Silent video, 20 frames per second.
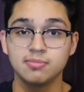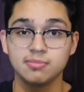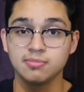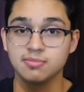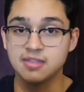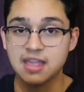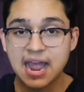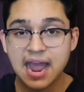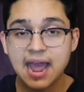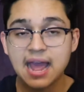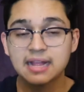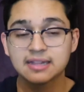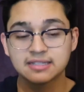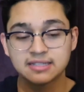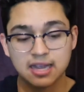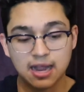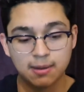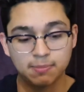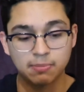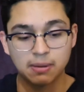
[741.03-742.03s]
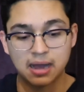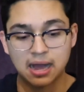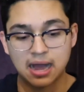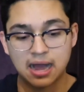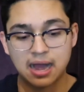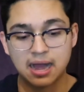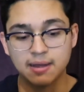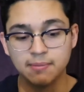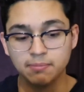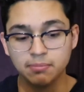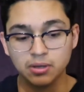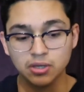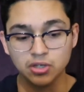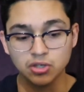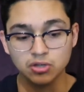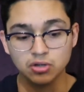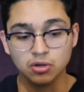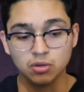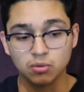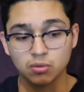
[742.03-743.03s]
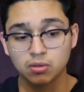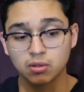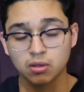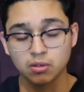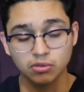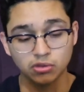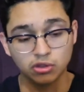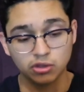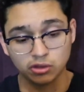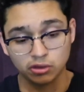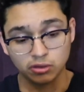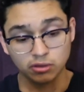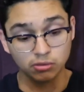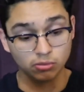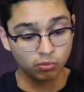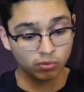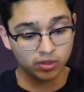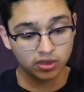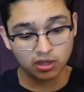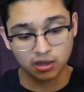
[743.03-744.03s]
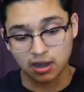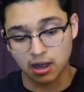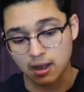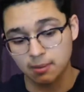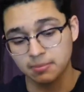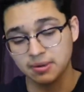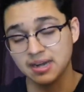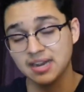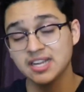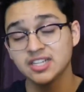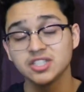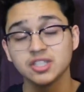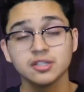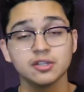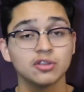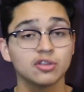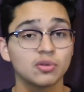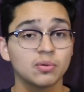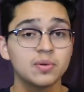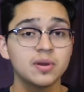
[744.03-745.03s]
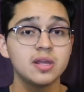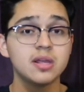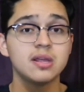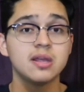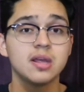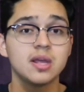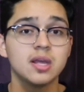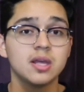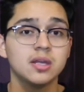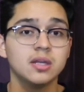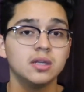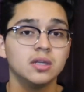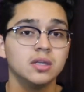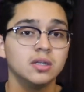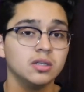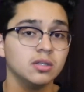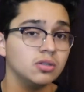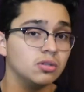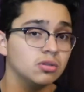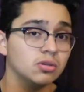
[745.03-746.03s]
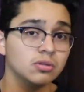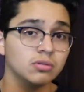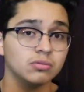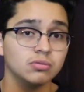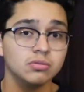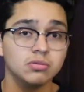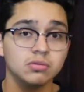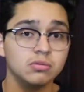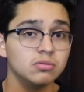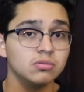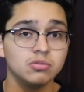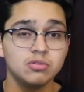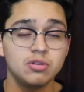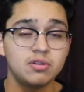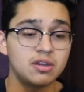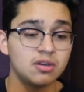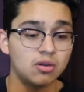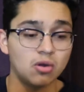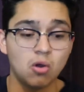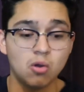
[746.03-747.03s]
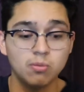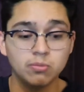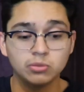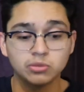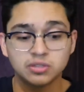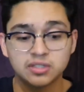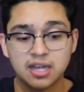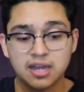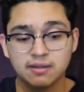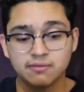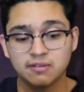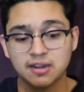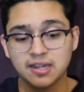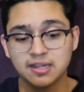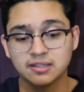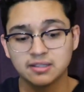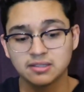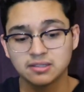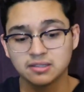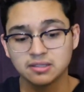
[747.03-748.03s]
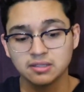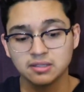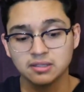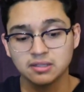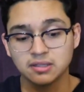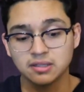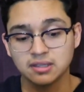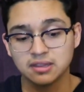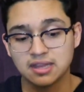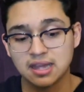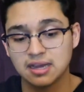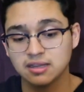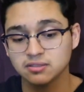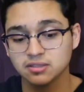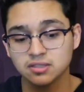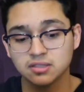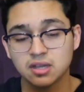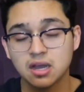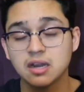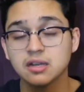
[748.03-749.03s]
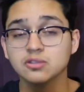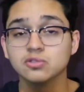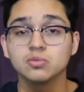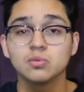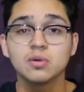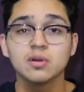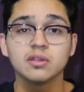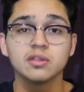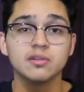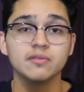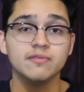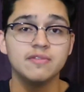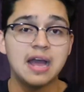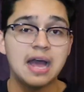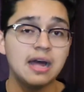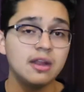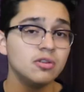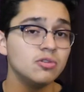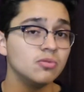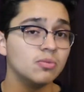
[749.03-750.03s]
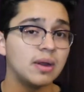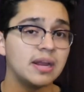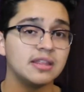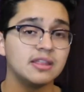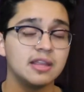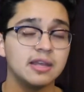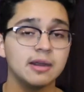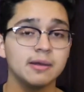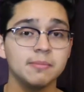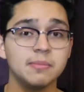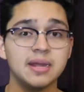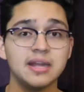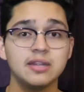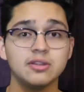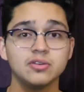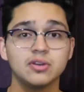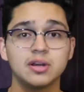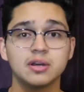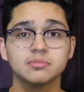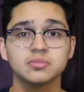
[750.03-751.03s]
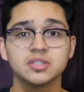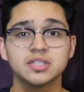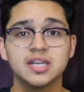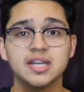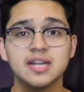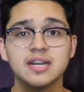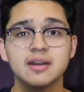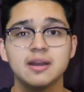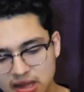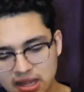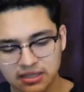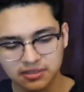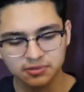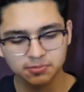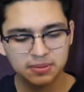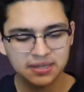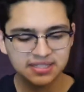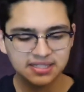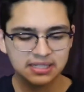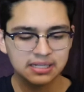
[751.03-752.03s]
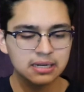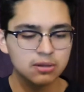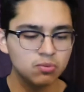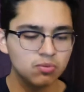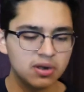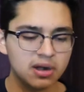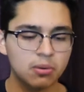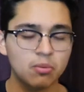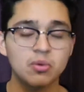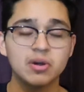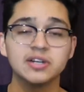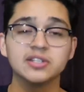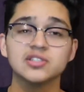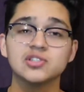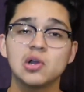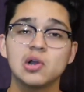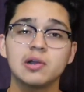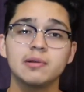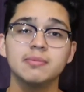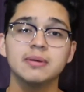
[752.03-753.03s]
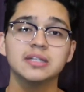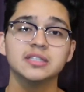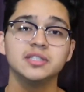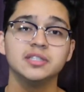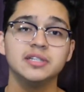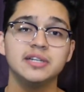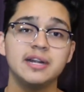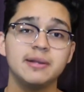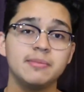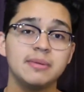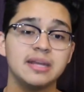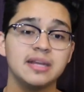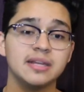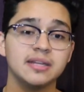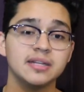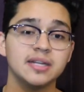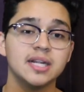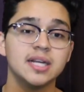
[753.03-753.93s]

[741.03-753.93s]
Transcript: that type of high, but you know, the, with the combination of three, you know, you could almost have like a thousand dollars worth of value right there, man. You know what I'm saying? Basically, what I want to talk about today, man,